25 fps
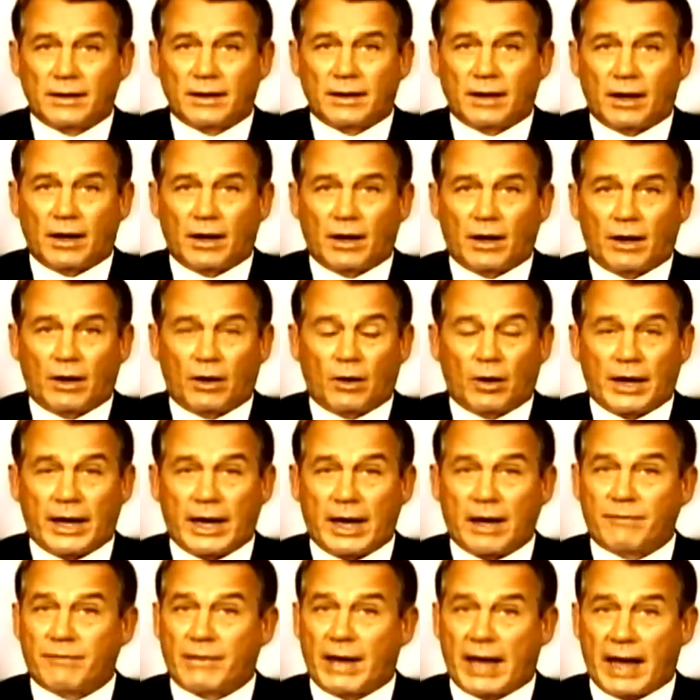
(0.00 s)

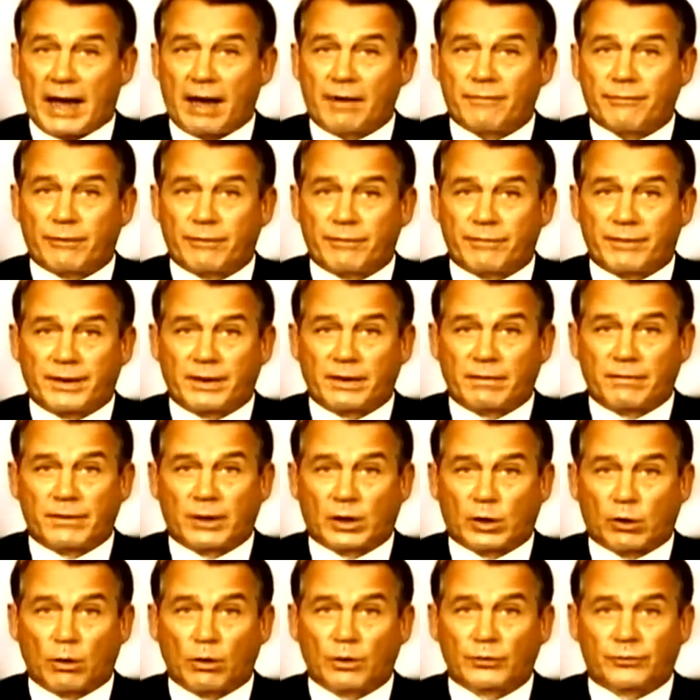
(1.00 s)
have half of
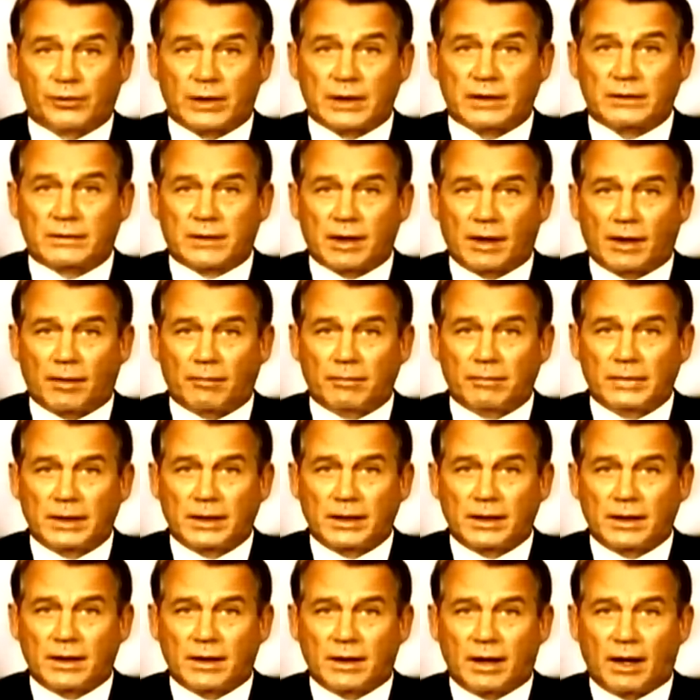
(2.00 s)
the gross income
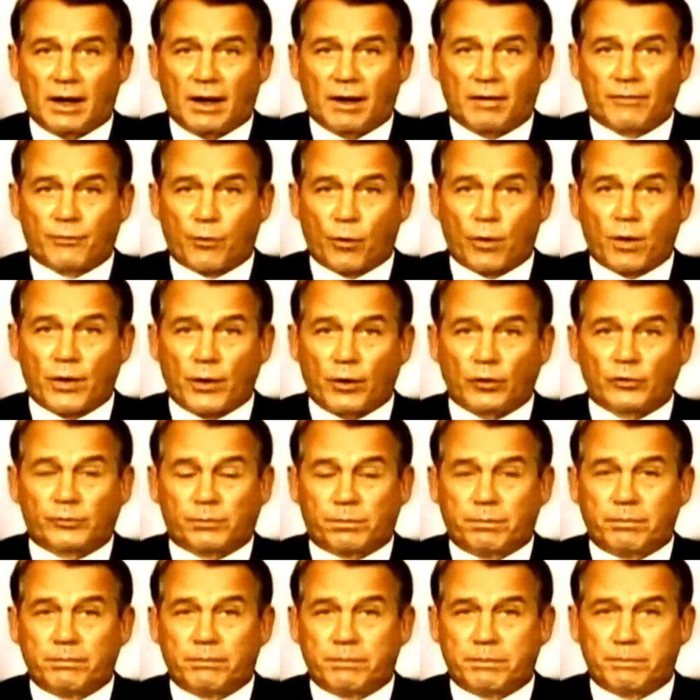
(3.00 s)
for
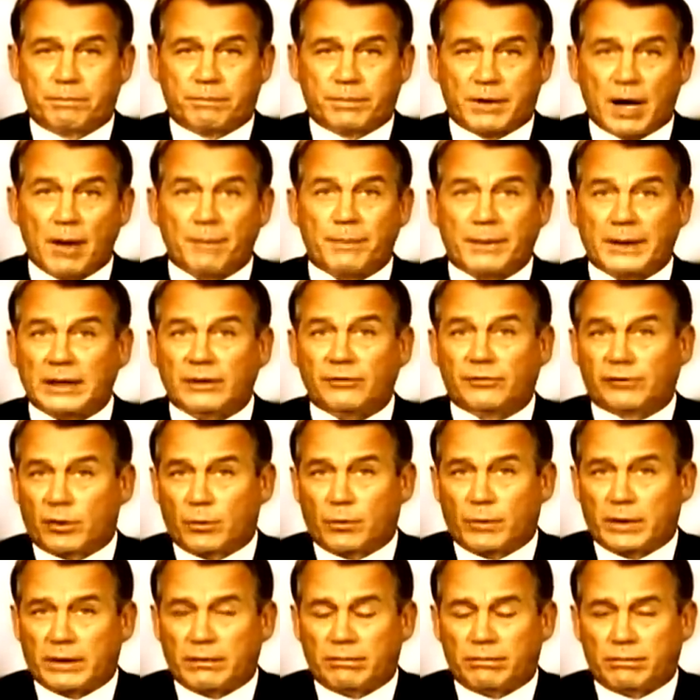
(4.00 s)
those companies
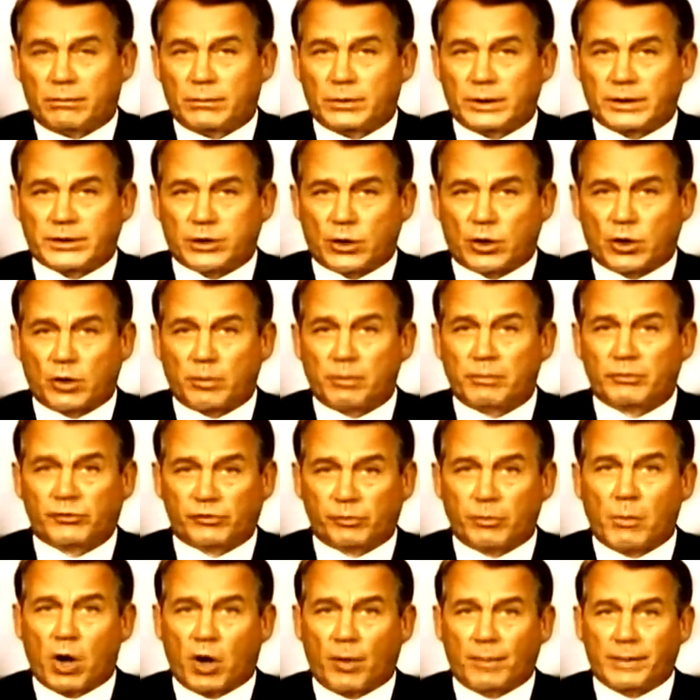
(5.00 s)
that we would term
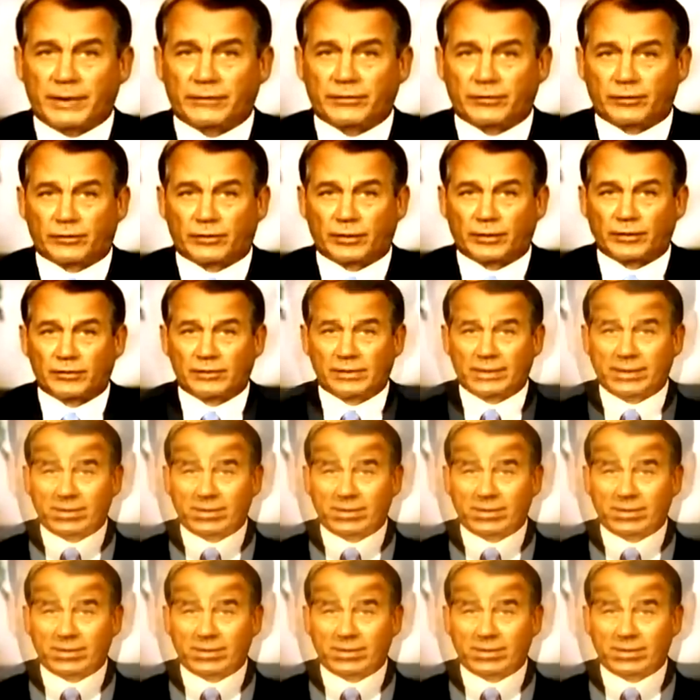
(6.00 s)
small businesses.